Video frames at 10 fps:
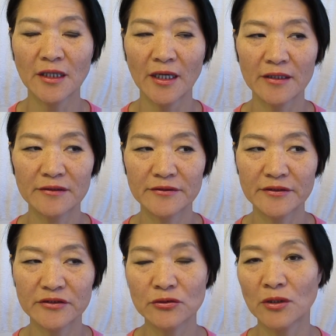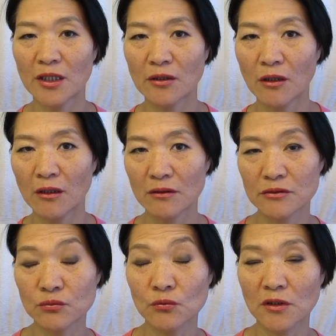and you are
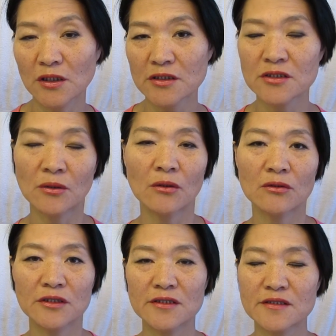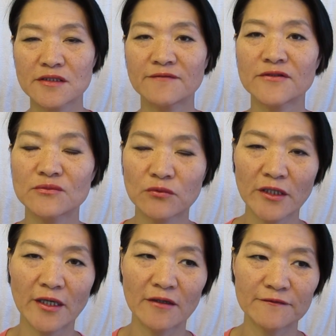called what, all these different
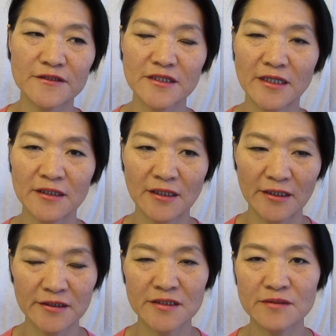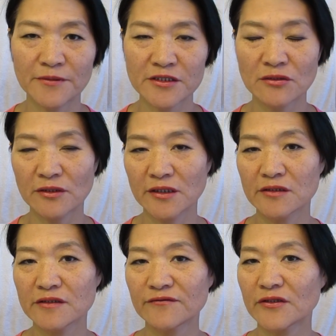way of saying it, especially
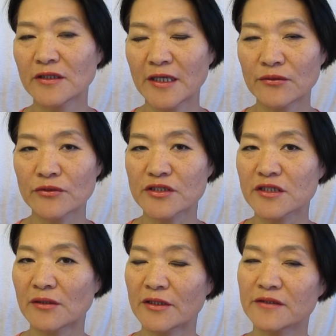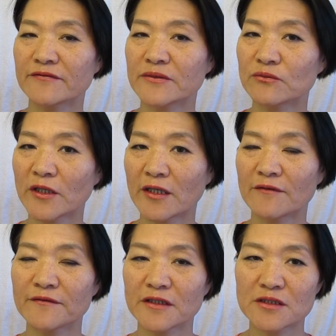in different language, there are different way
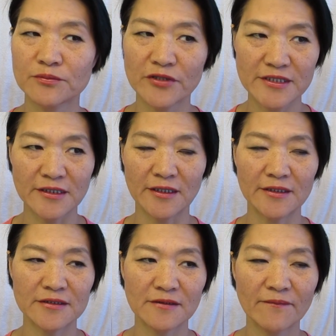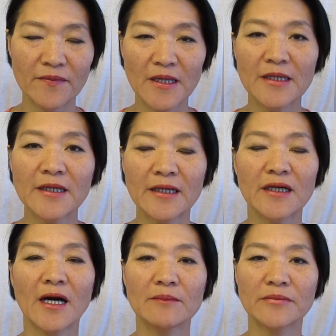of expressing it
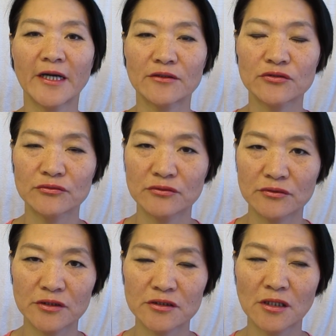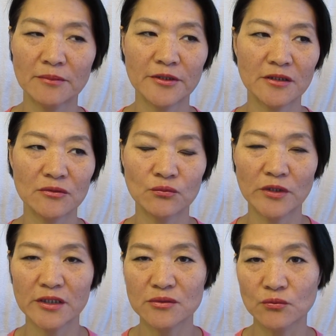and come back to the topic
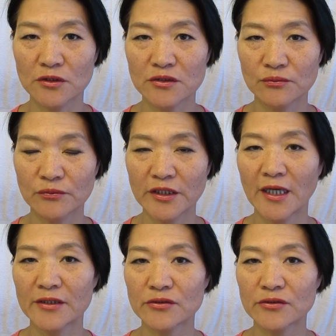we what we are